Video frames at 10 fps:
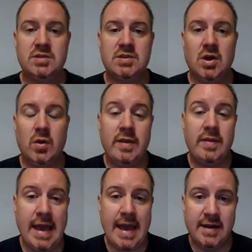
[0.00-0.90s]
So in
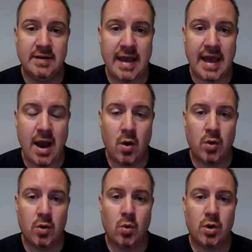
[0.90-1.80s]
the end,
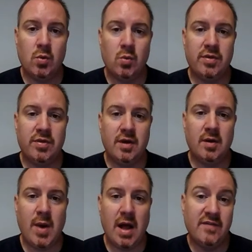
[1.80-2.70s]
our work with the
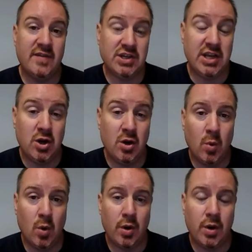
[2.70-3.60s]
Polyvision Eno
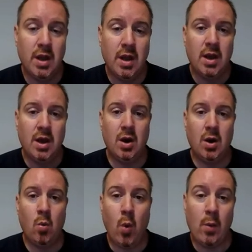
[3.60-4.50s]
board
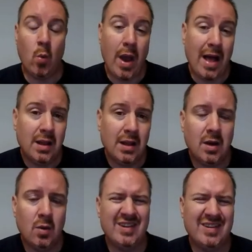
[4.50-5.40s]
went well.
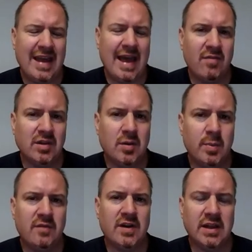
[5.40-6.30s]
We did have a little
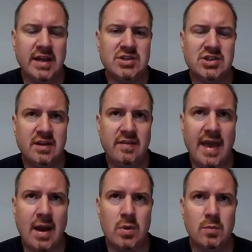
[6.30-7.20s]
bit of a glitch in
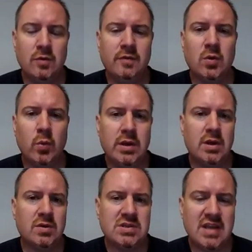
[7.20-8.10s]
that we moved to
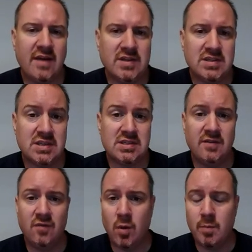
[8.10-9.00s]
Windows 7
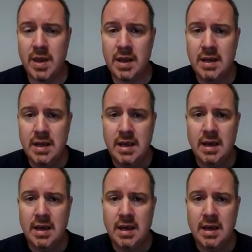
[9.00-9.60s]
64-bit